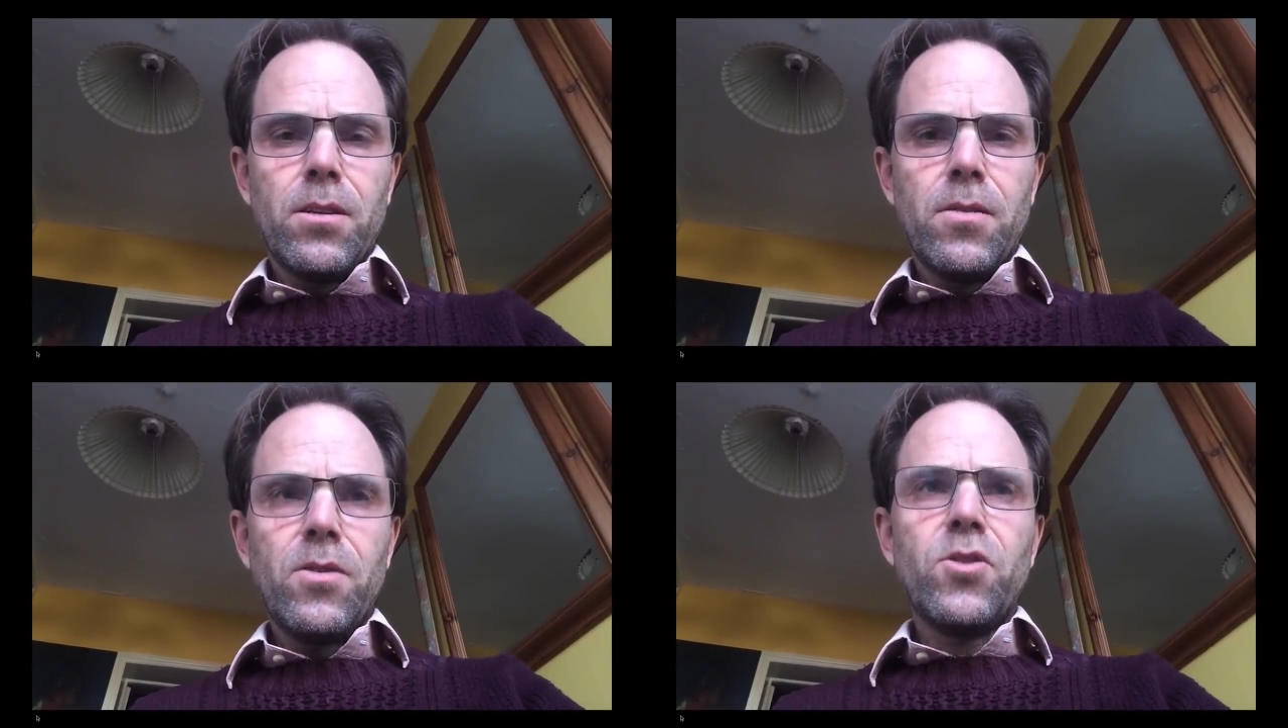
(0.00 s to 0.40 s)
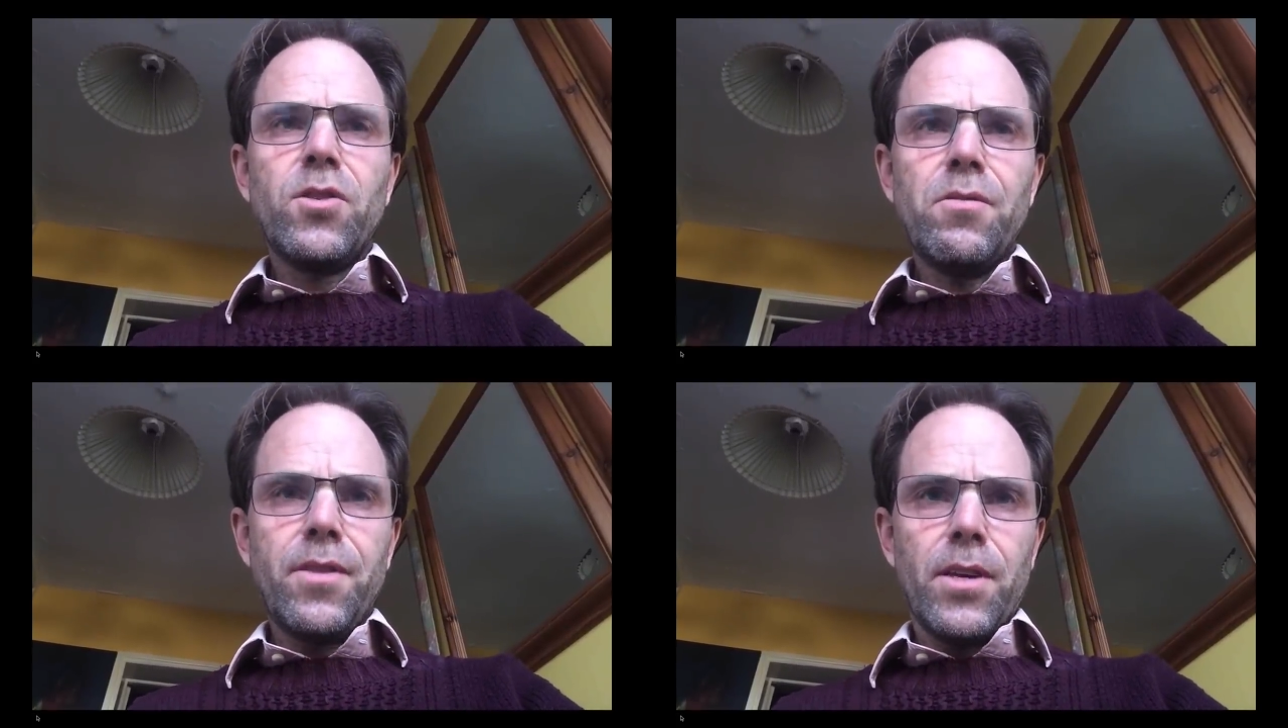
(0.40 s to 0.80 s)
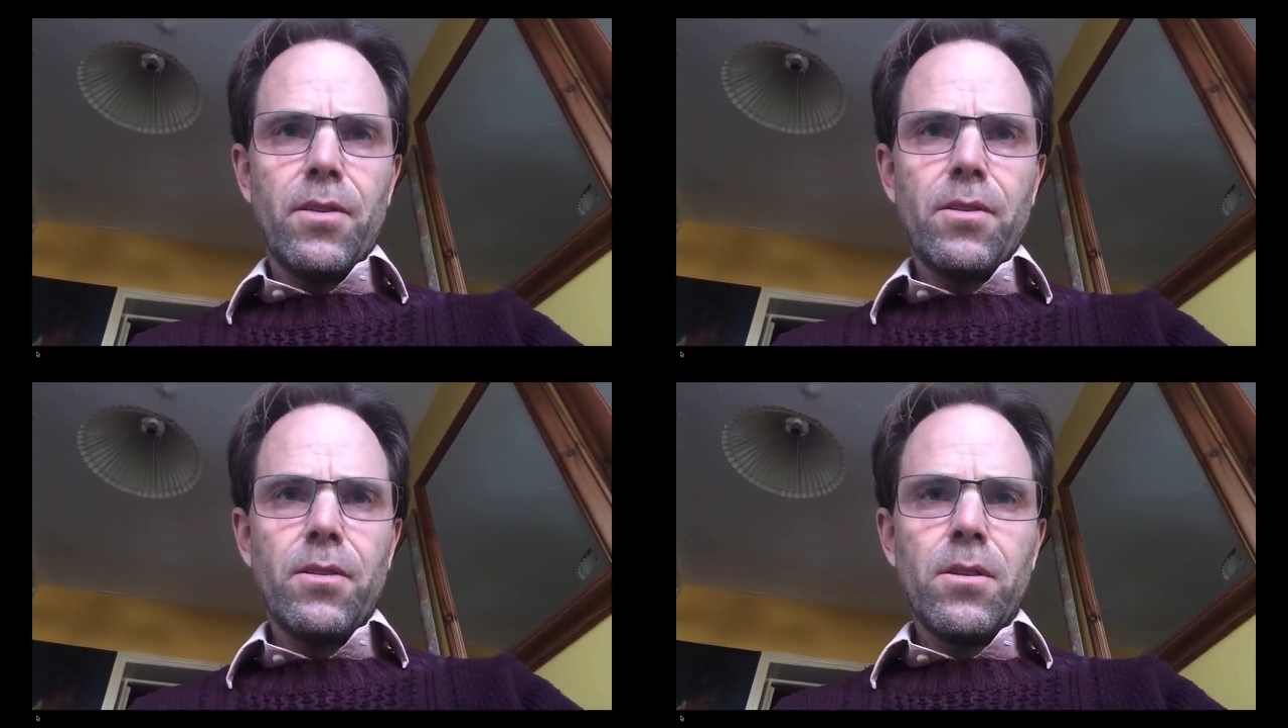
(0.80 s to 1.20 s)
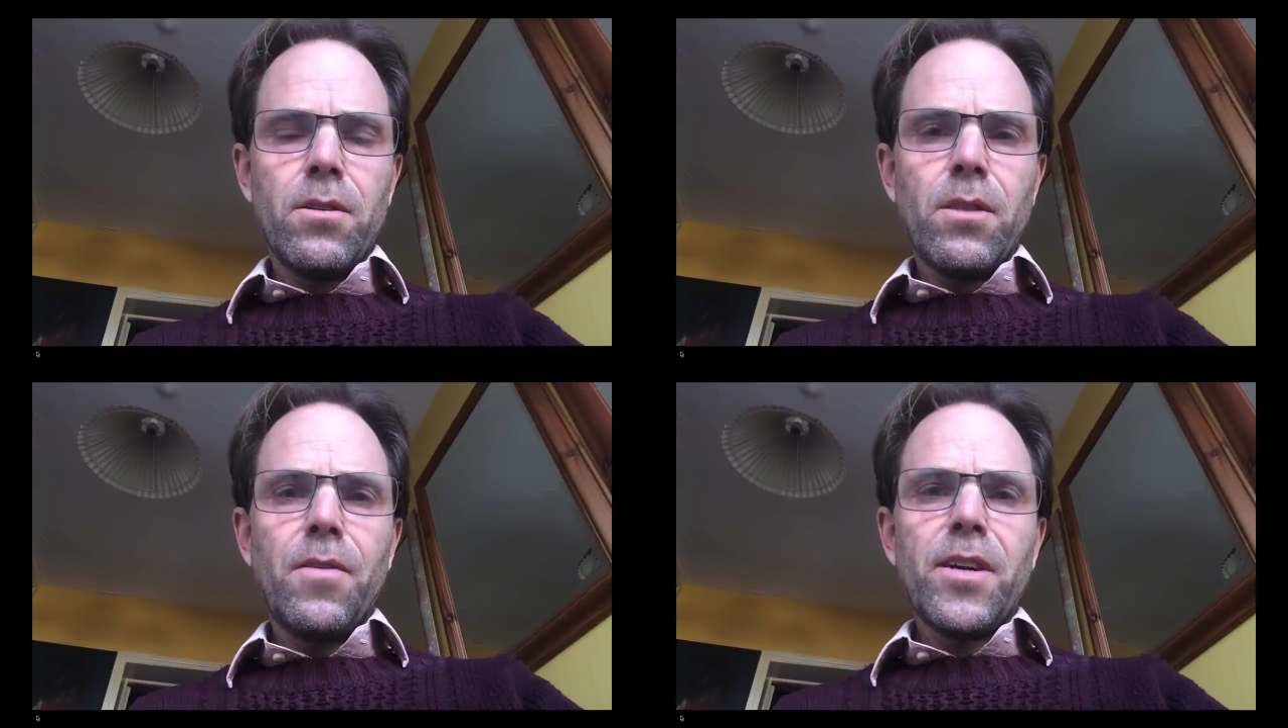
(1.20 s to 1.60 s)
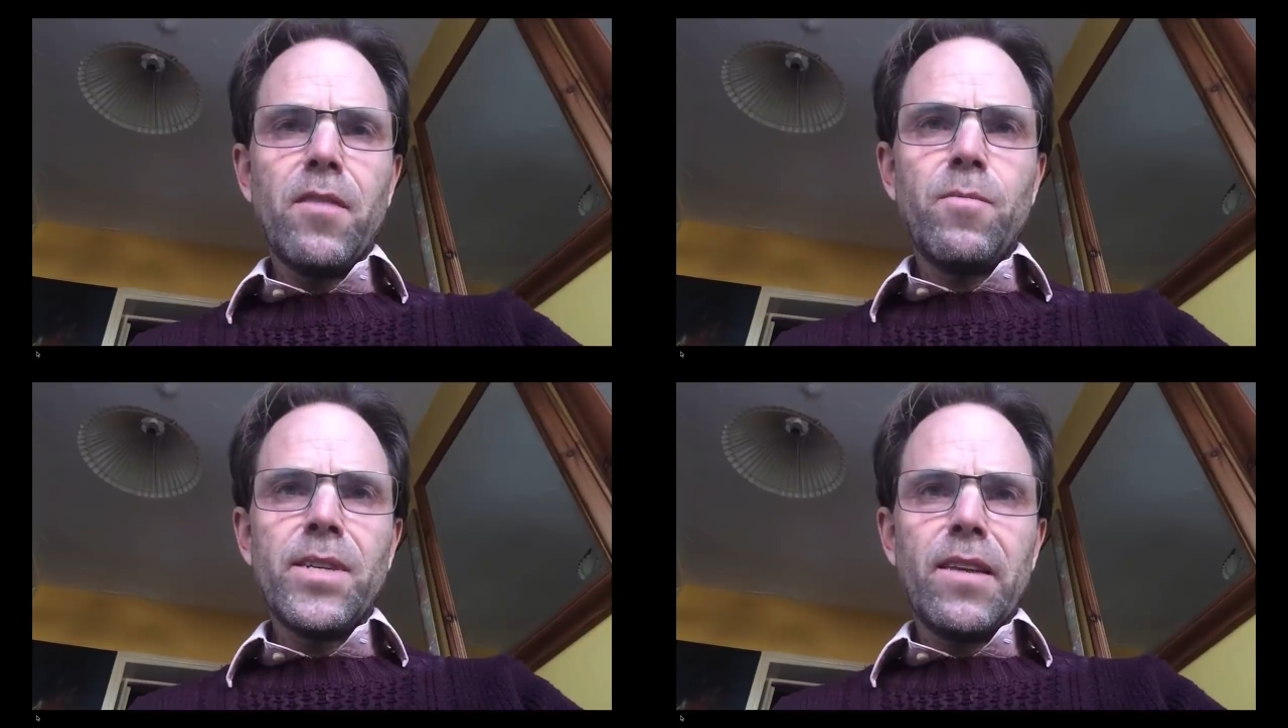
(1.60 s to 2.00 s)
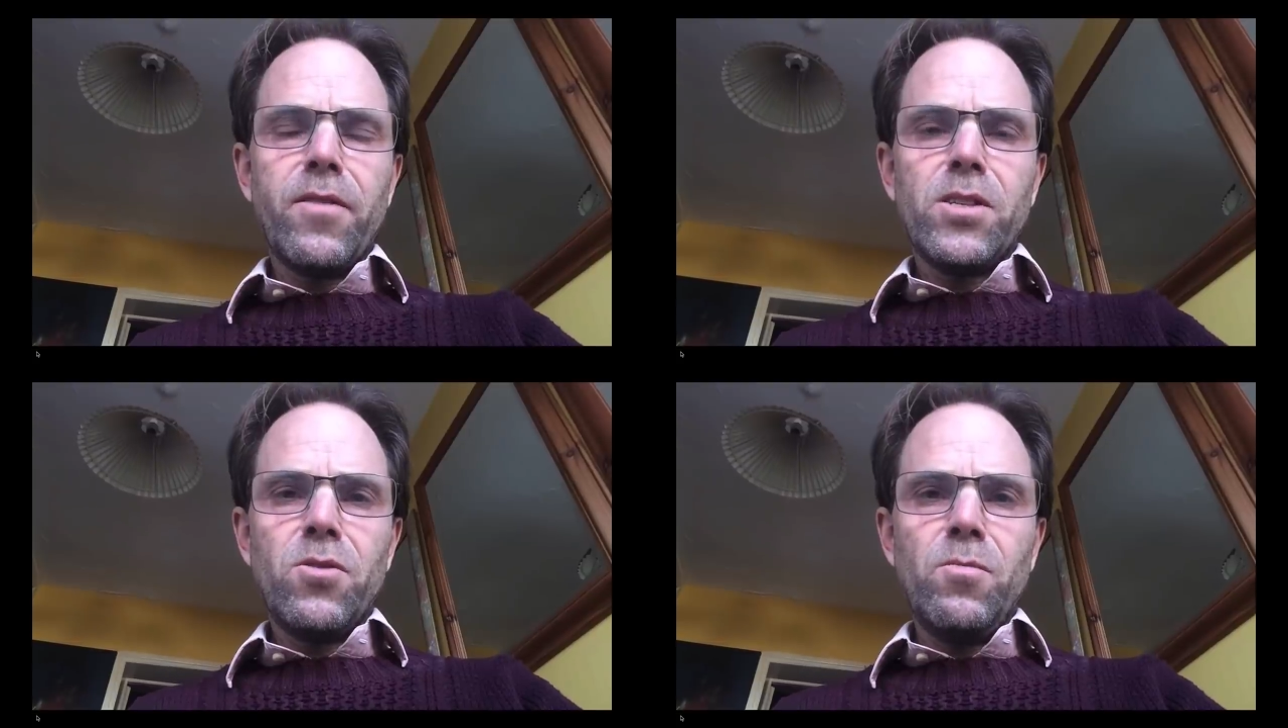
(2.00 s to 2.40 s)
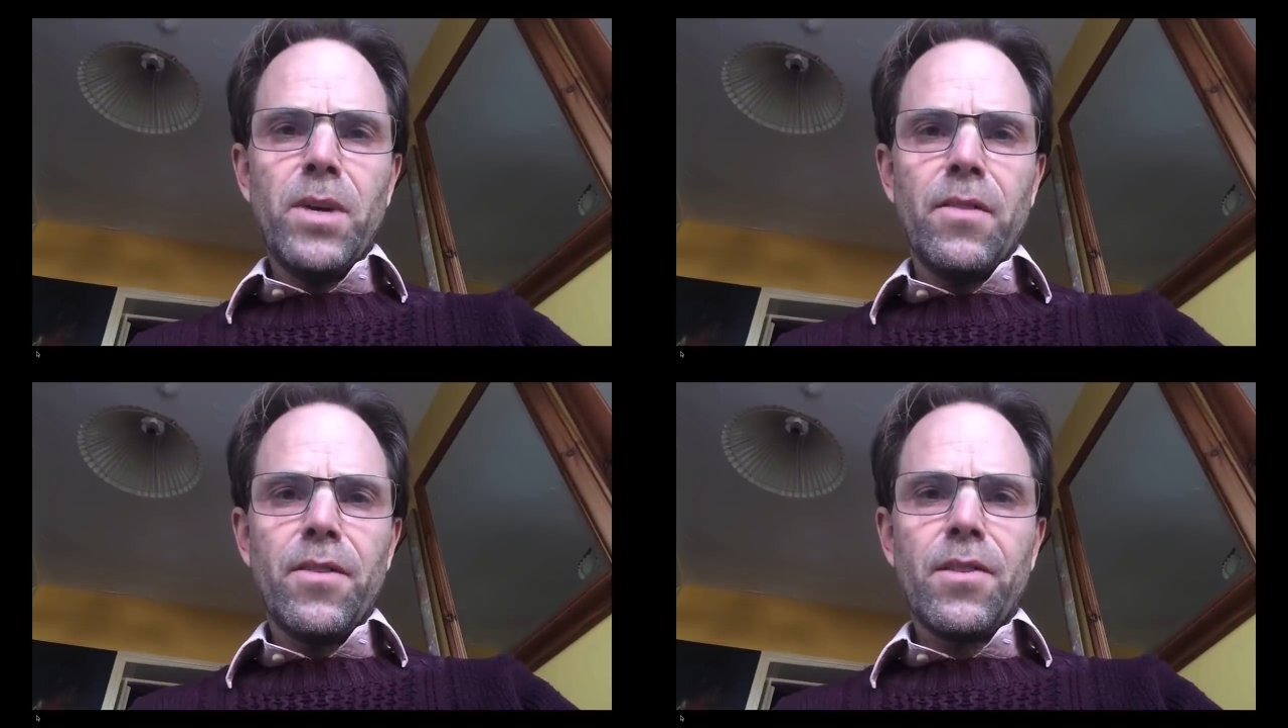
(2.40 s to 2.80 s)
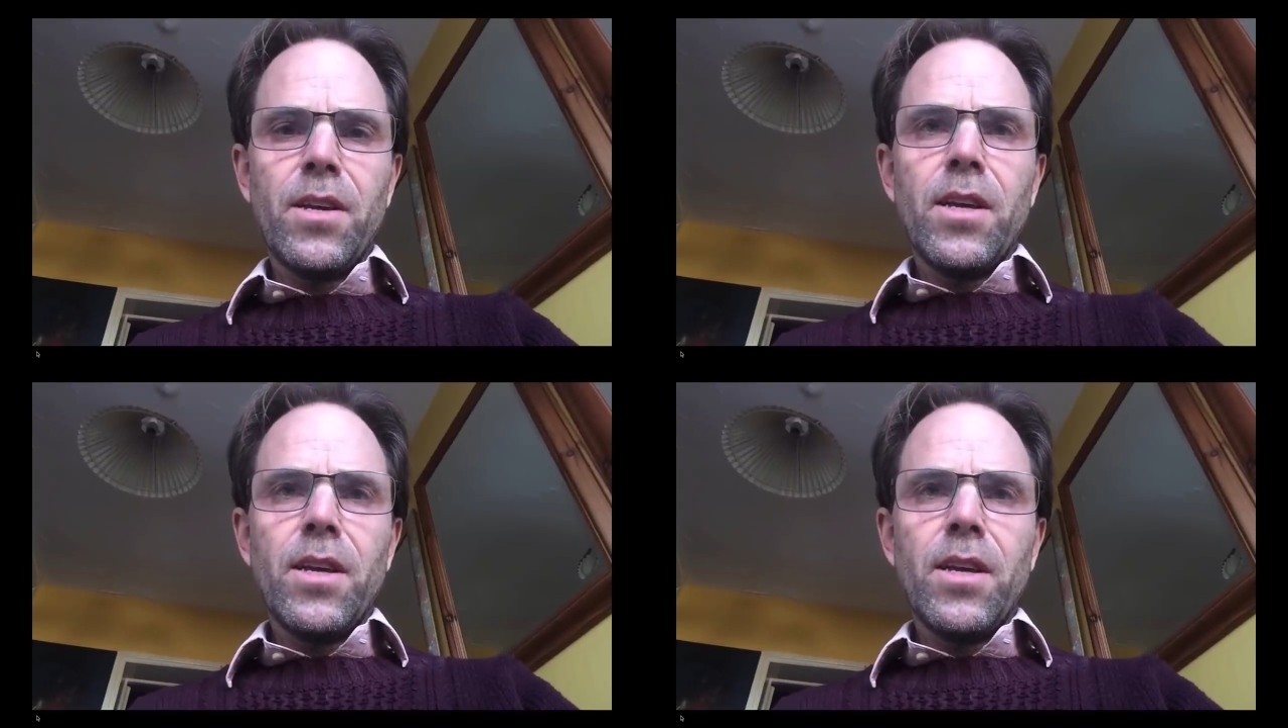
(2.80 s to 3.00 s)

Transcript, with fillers: The truth is that the government have for two months